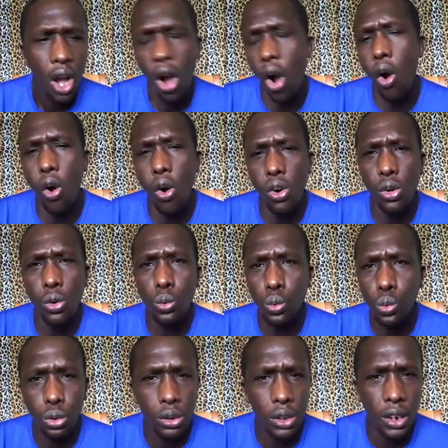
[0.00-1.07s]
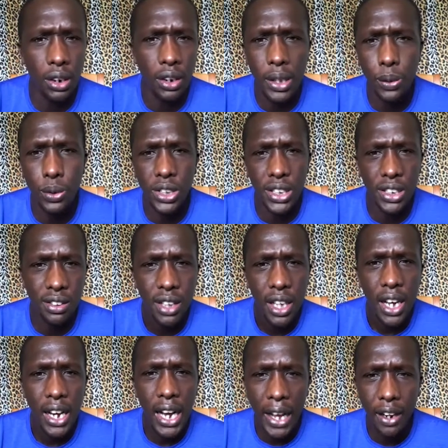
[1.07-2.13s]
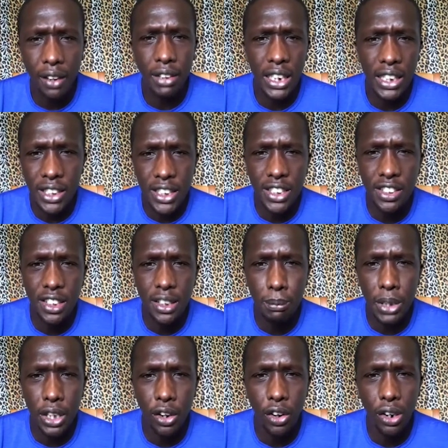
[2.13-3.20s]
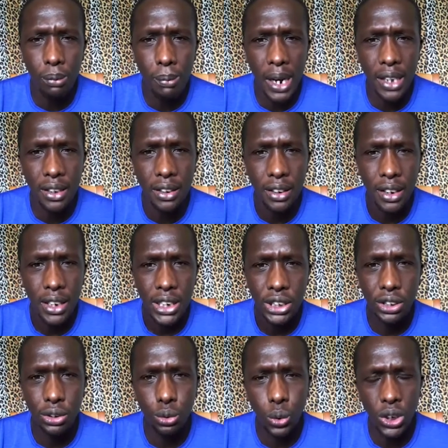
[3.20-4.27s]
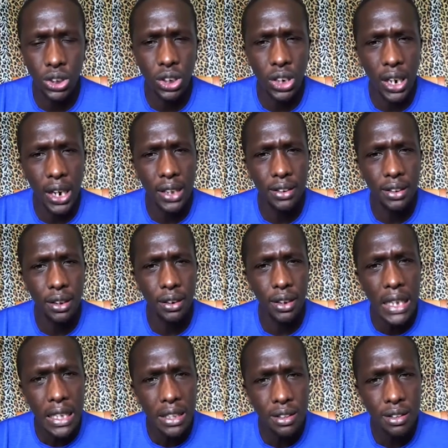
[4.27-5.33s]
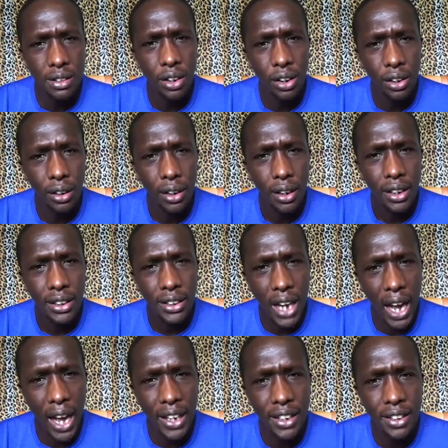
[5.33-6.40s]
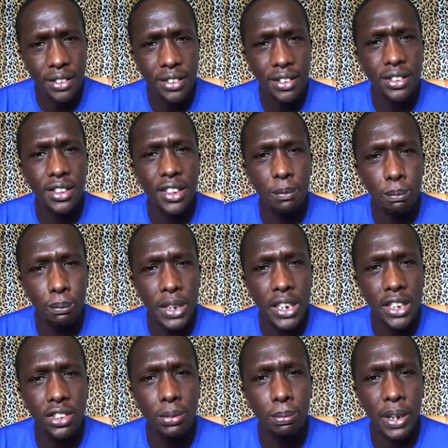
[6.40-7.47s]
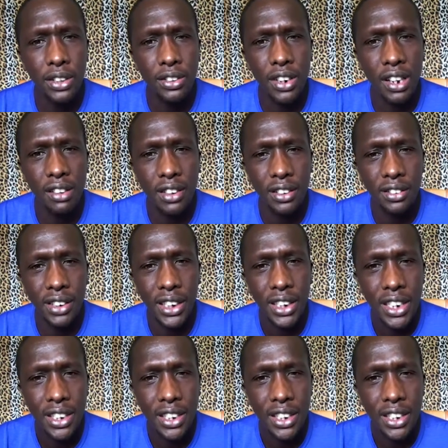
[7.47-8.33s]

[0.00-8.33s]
oh, you know, he was just kind of like teasing me on my situation. And I said, this guy is just the meanest person I've ever